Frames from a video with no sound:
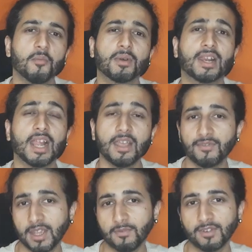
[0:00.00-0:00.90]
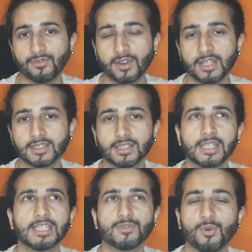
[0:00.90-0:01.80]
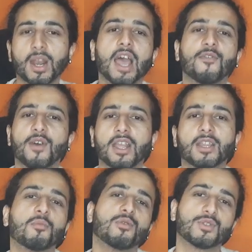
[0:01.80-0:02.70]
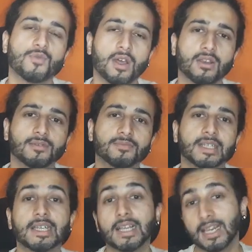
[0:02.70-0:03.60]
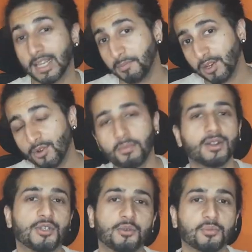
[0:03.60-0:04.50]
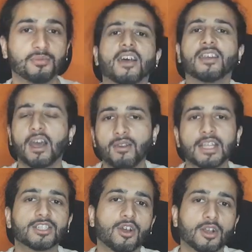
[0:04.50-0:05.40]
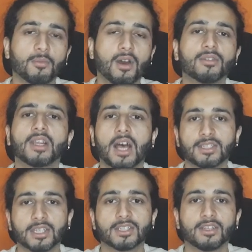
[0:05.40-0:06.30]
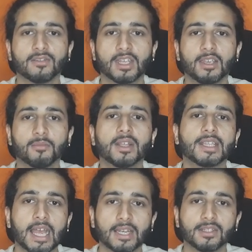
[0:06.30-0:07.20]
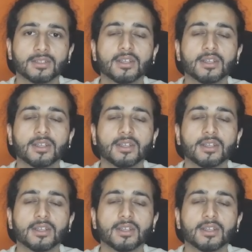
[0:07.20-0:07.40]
but live game with friends is what I find the most fun. Let me know about you. Now let's talk about the last section of the game, that is